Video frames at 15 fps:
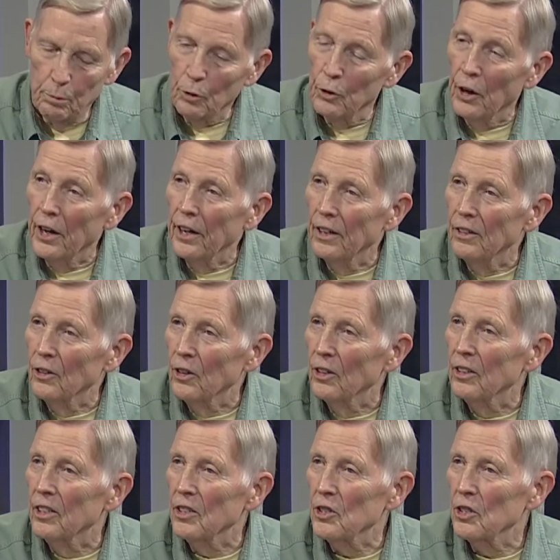parade
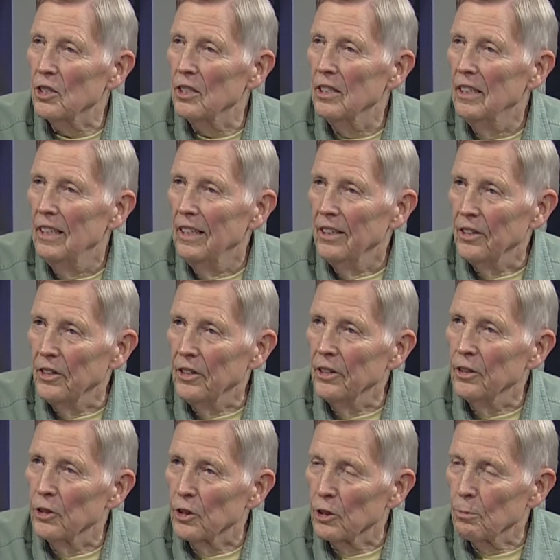or this
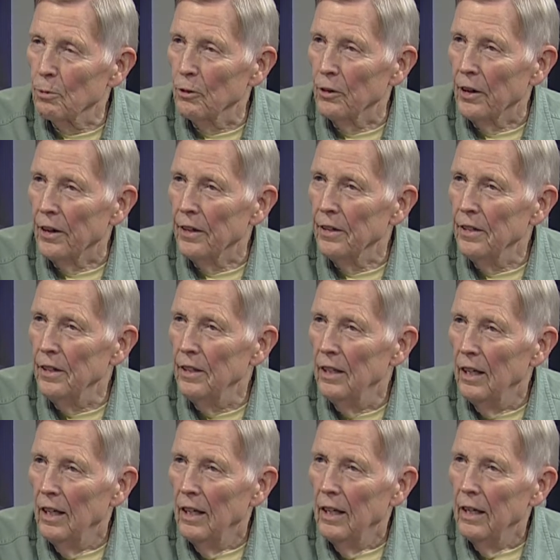year's parade.
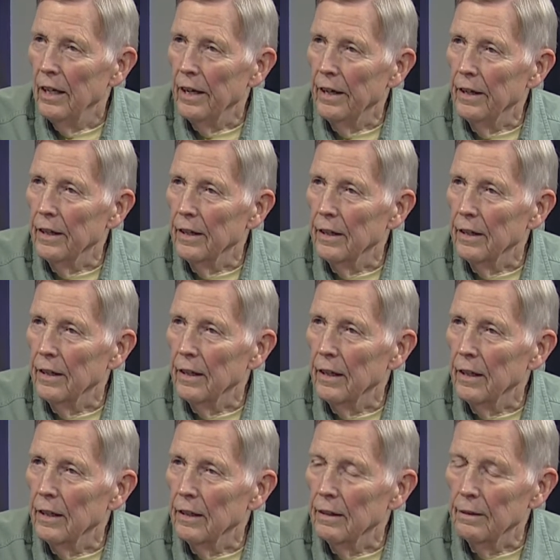And
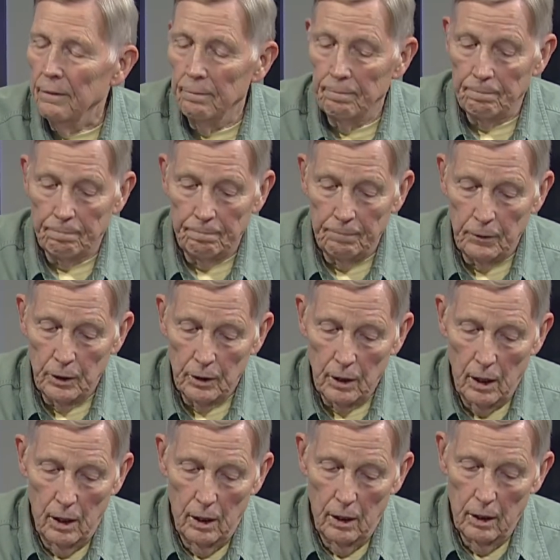uh,
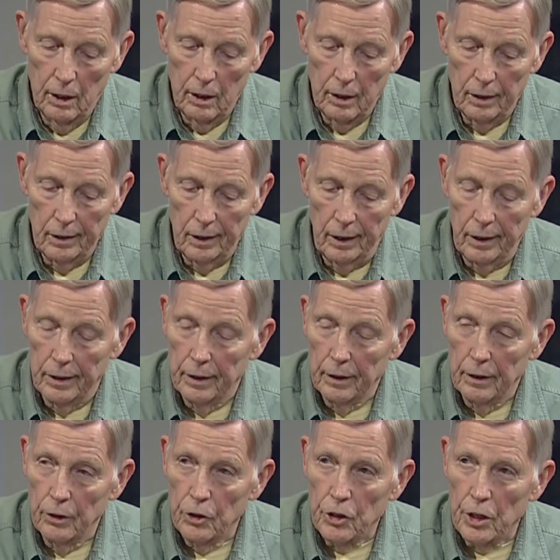
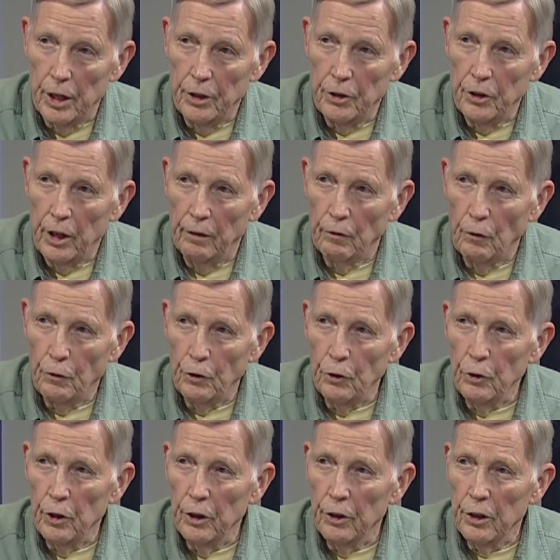I understand you have a
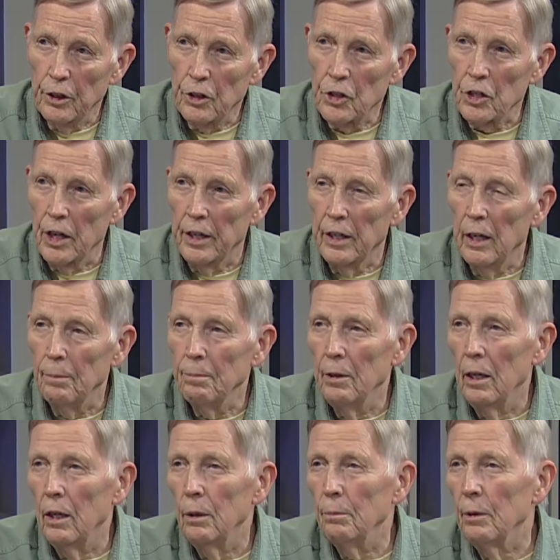few units signed up
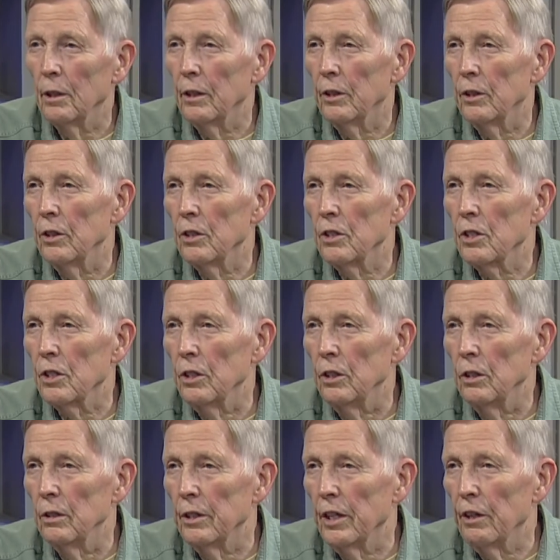now, but there's
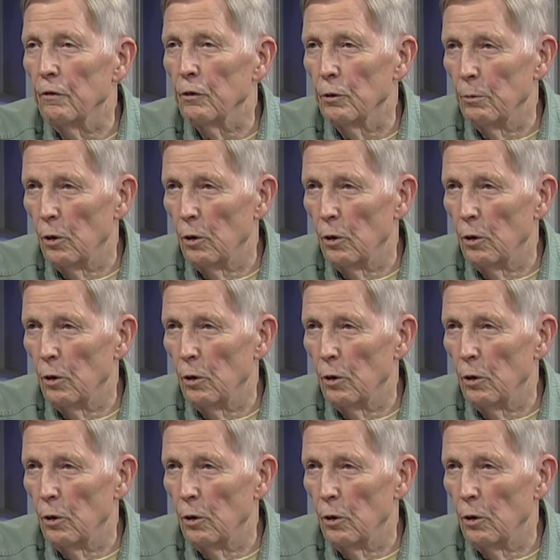still a need for